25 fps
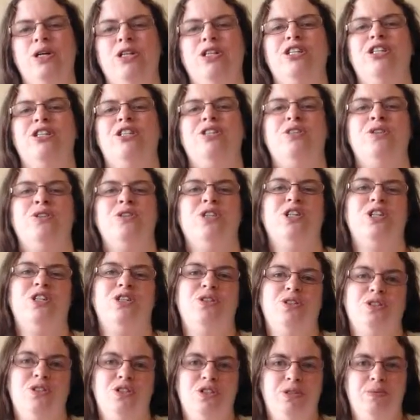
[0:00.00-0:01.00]
She's not
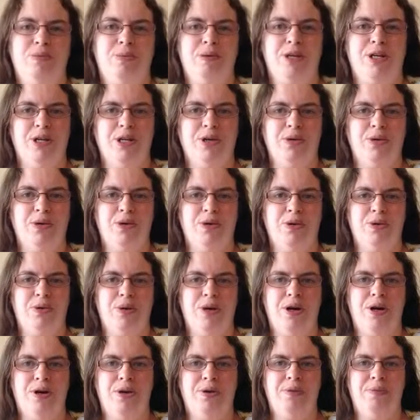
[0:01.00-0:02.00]
used to being on her
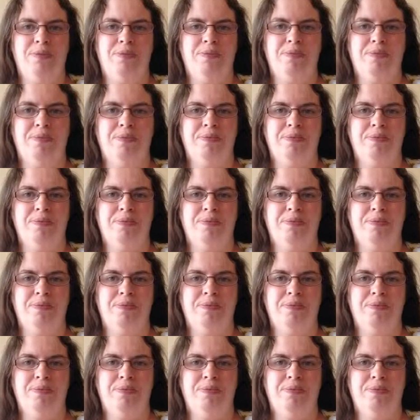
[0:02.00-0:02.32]
own.